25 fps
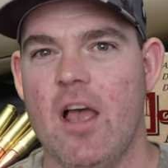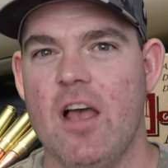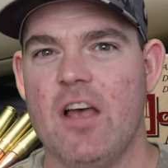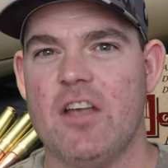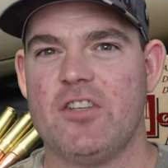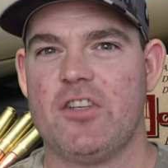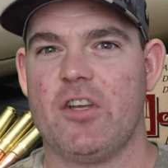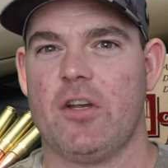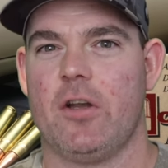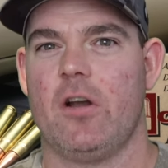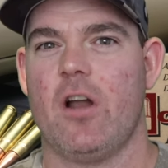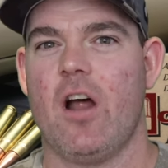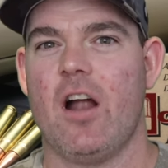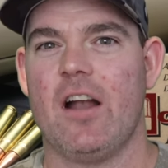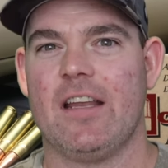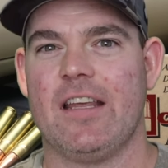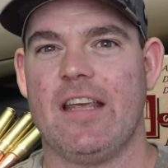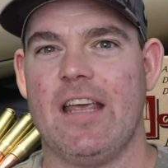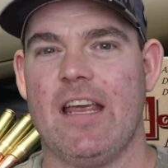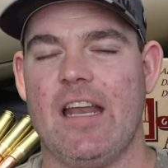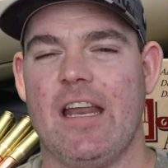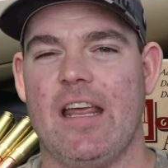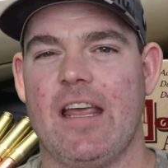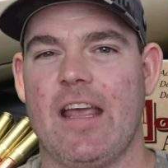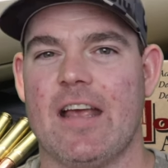so you're not
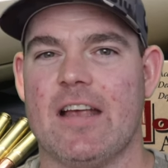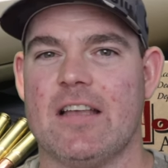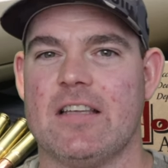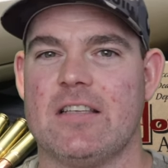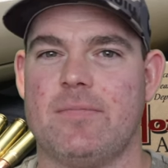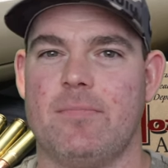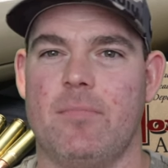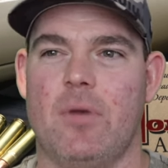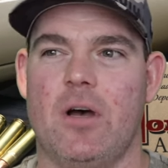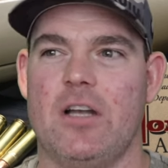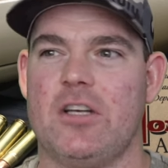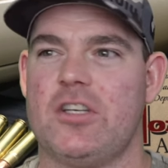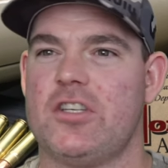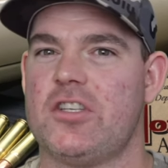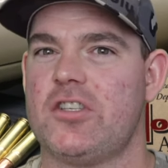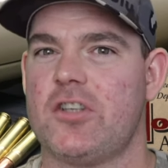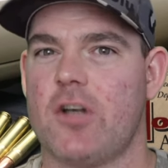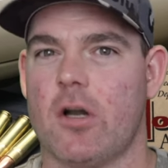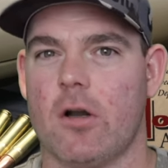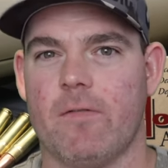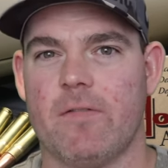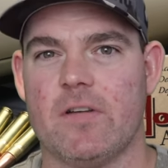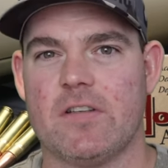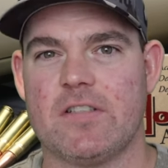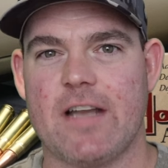getting as much
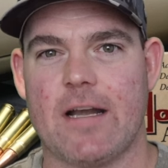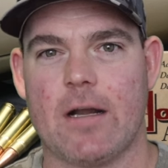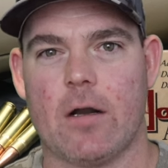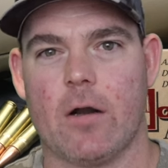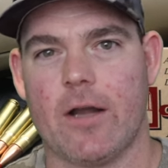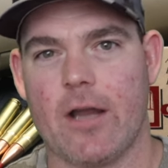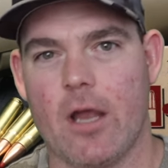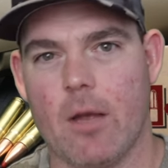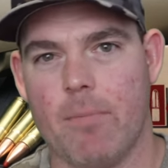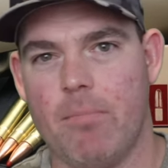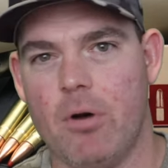surface area